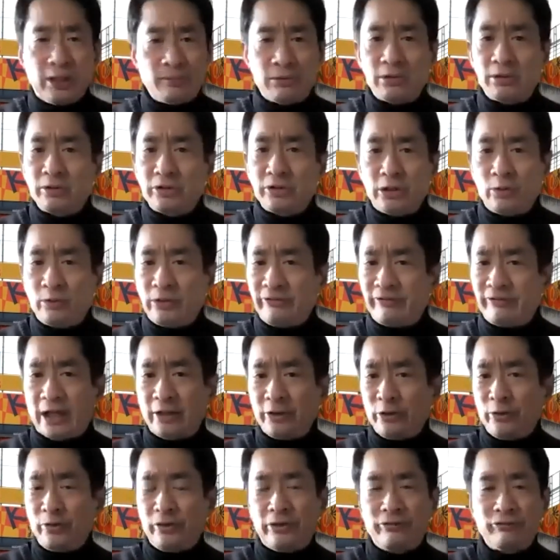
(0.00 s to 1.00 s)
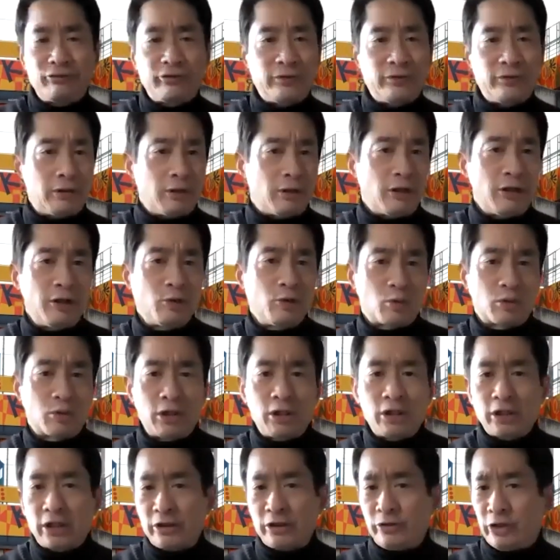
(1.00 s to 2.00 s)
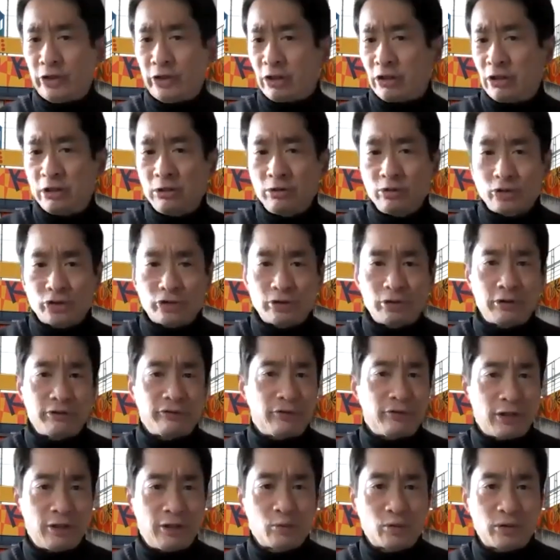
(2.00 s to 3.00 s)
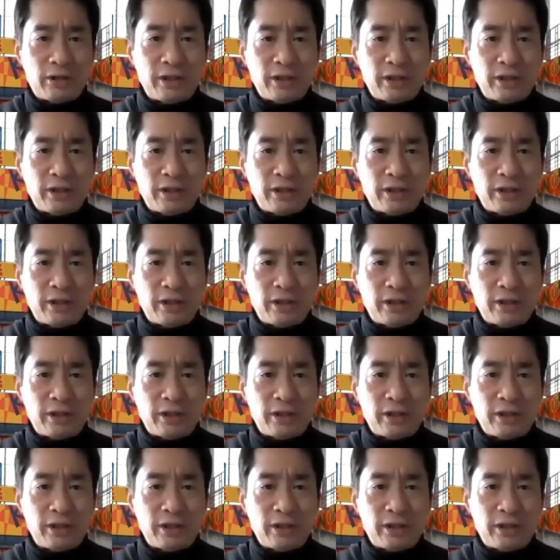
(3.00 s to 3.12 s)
We value them for their hard work and their culture of hard work,